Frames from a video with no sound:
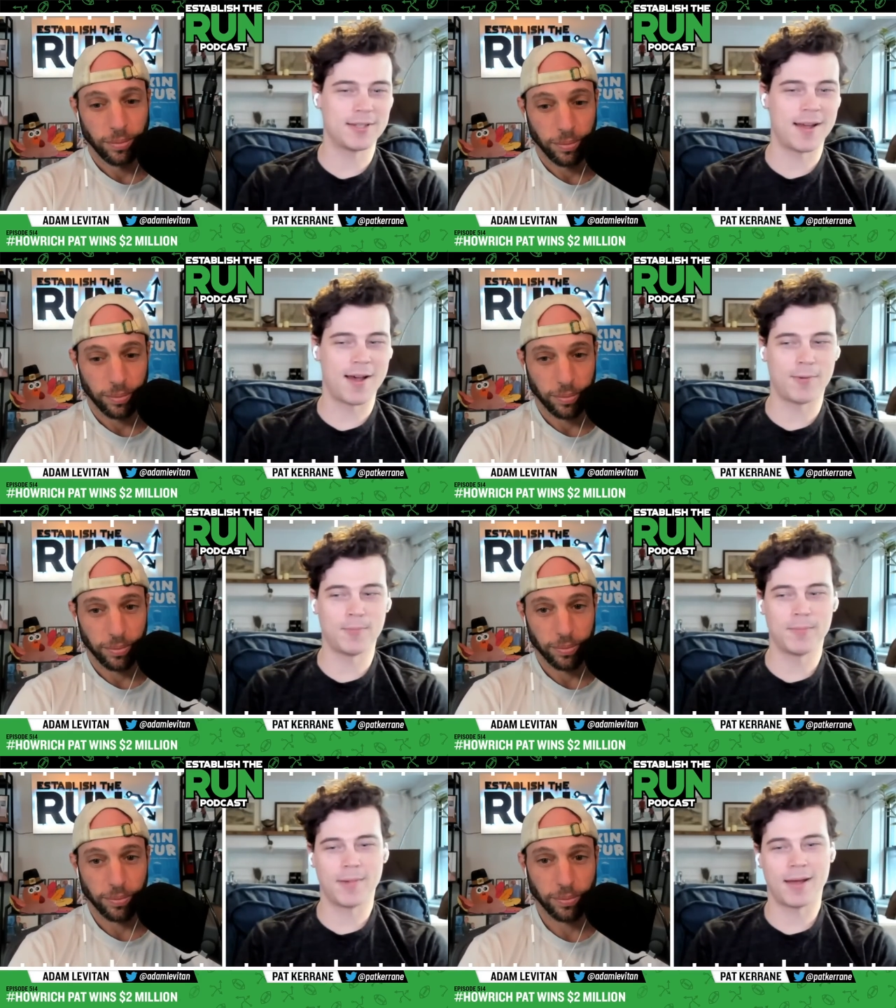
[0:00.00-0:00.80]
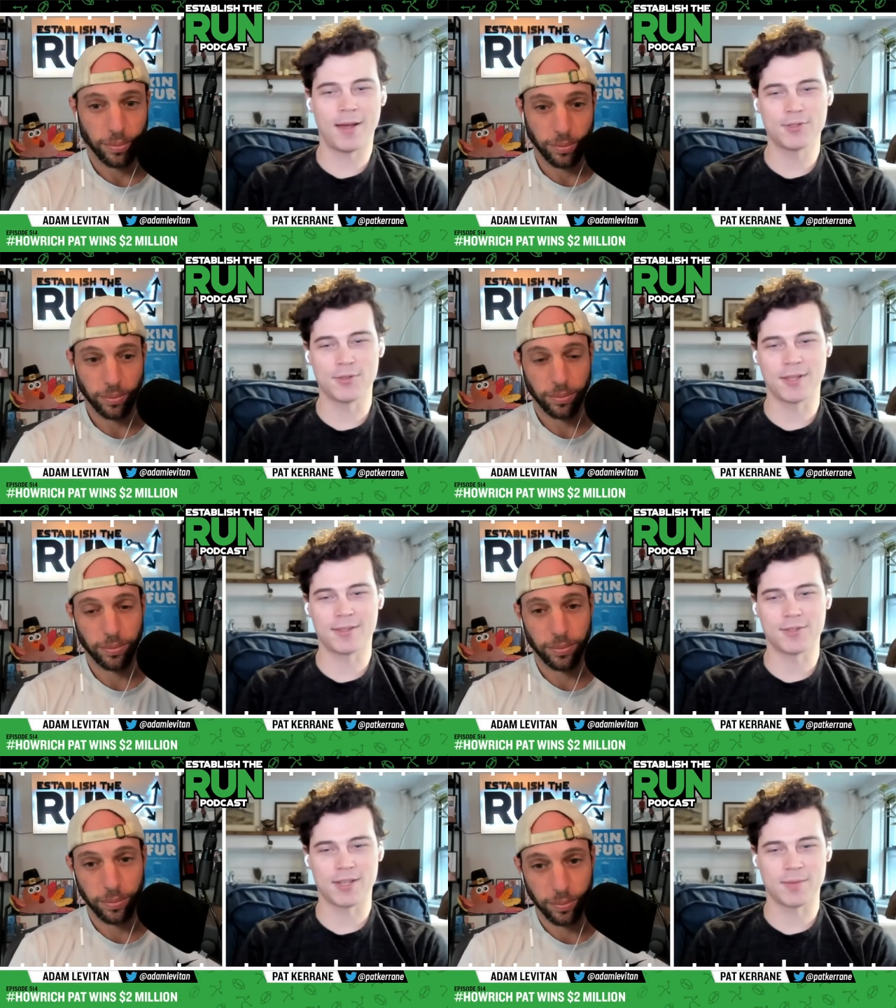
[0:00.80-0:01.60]
Speaker 1: Um, I also think
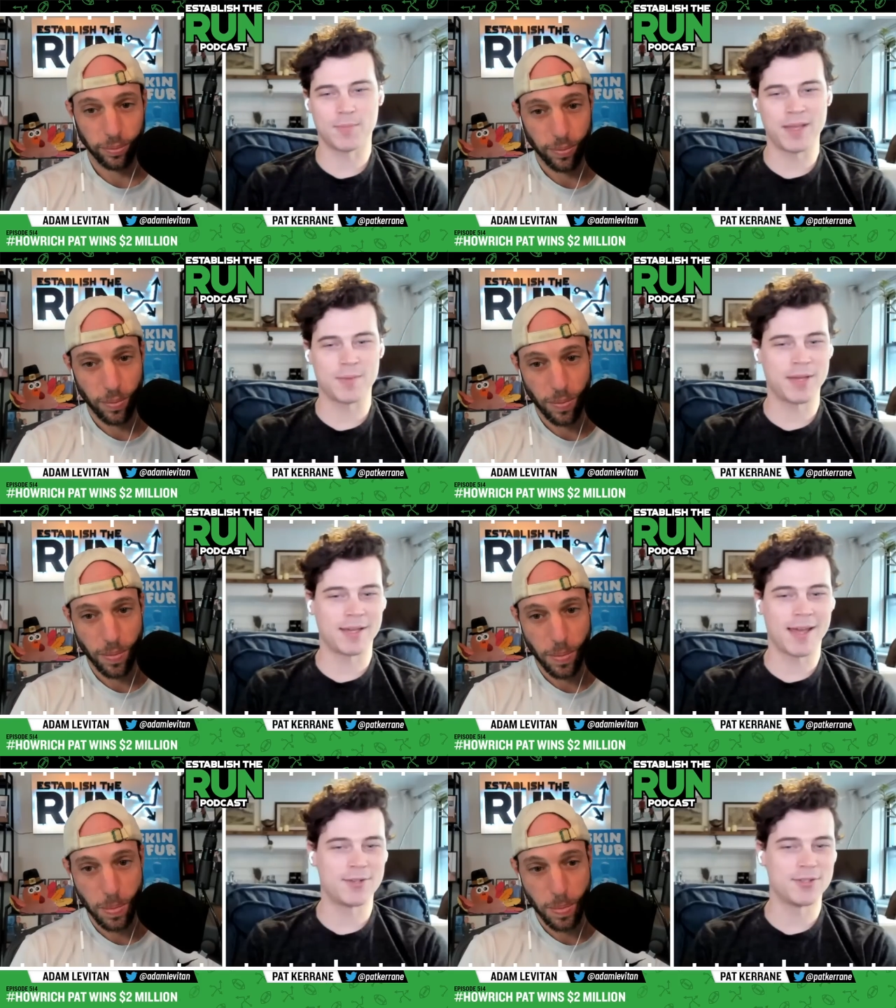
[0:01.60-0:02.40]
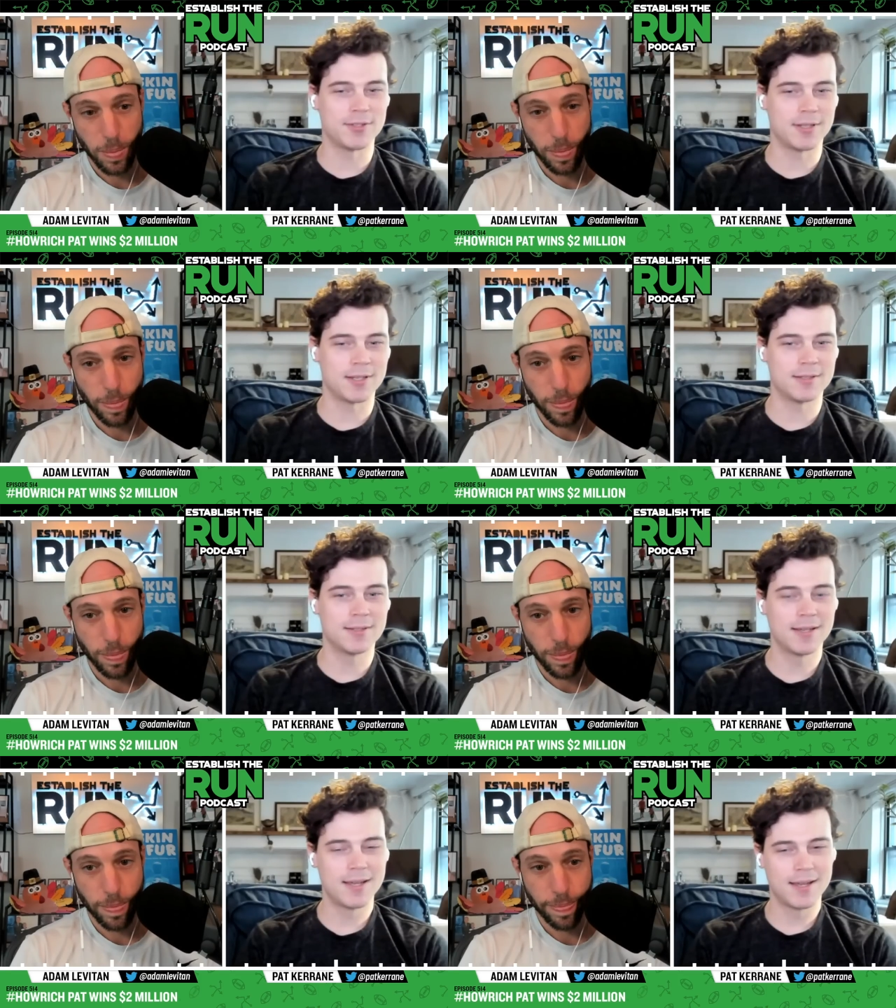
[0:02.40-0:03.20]
there's like big, big edges in
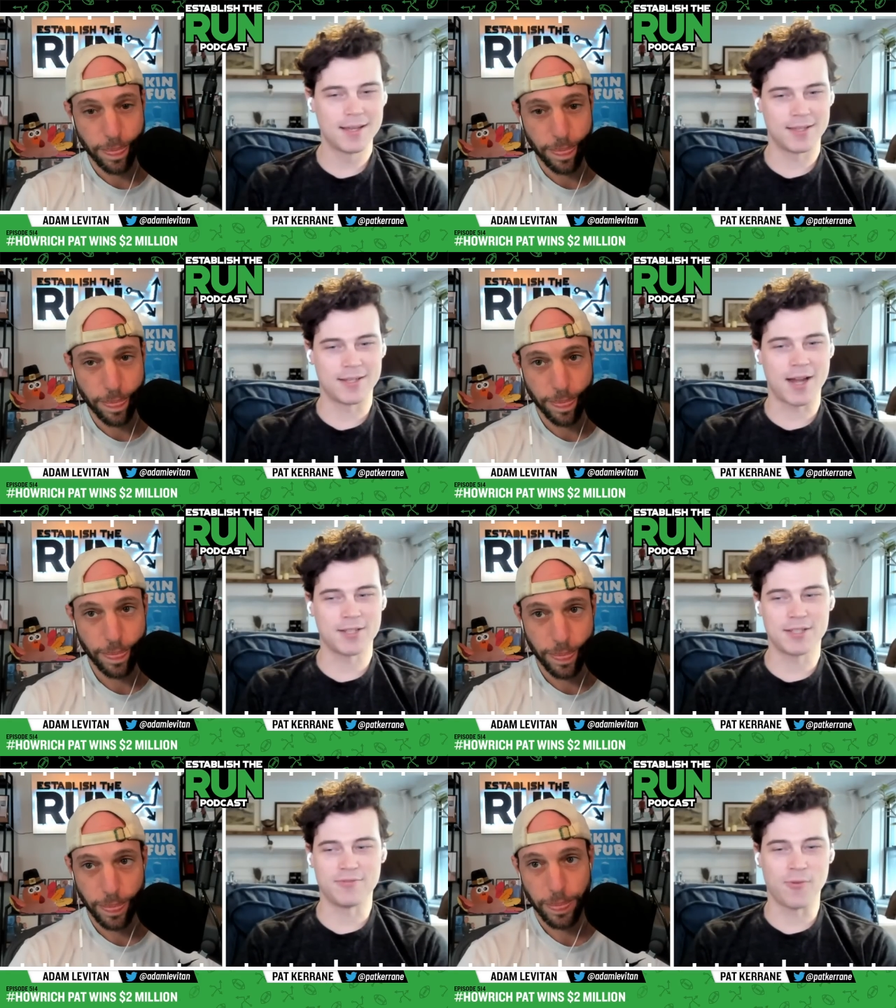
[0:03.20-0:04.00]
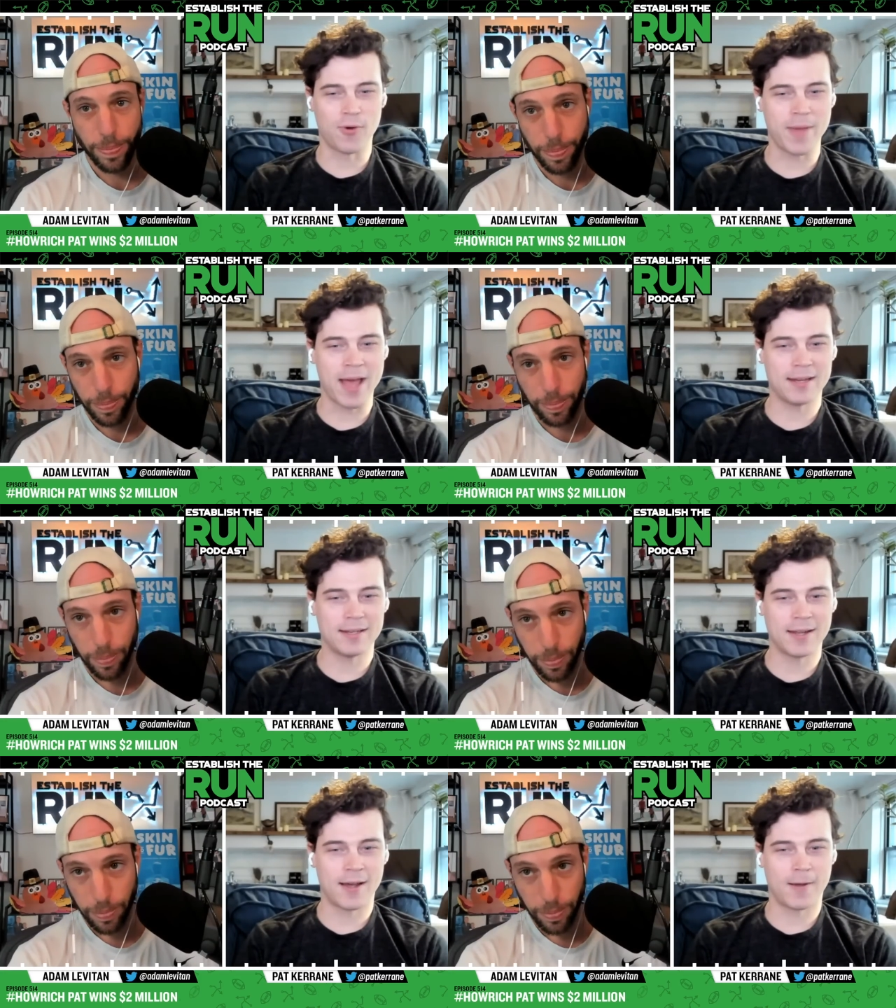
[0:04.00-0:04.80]
the dynasty format
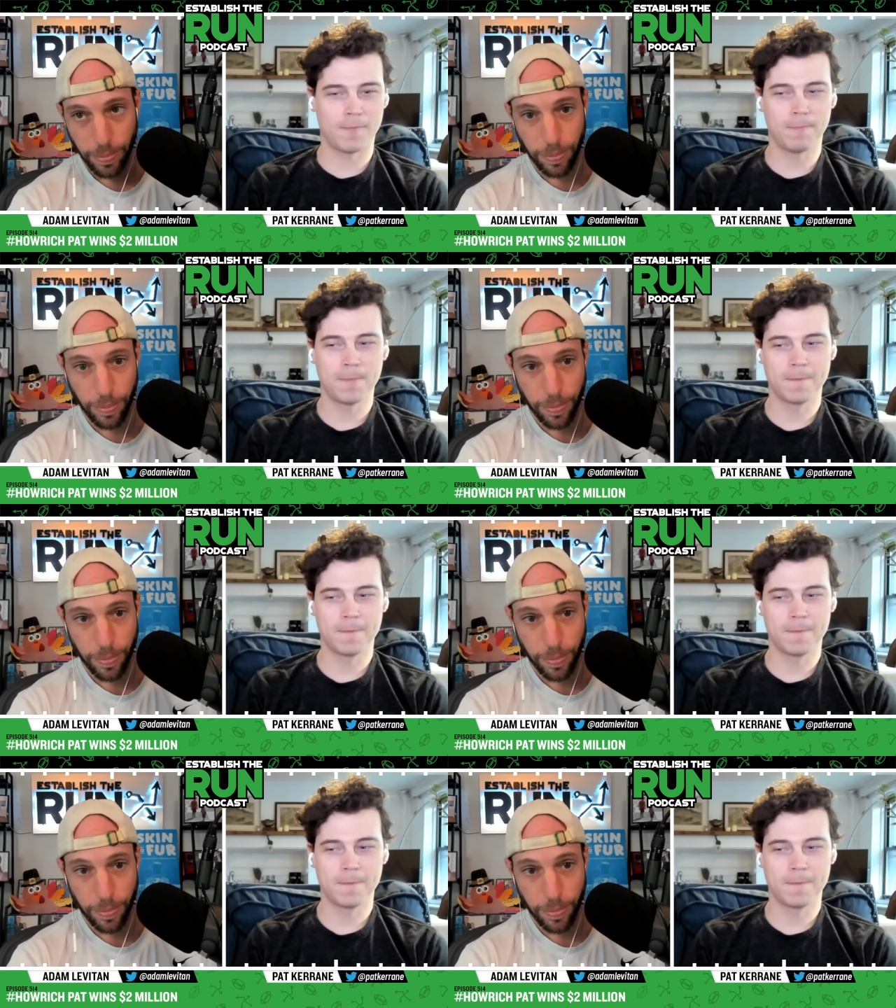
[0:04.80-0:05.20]
um,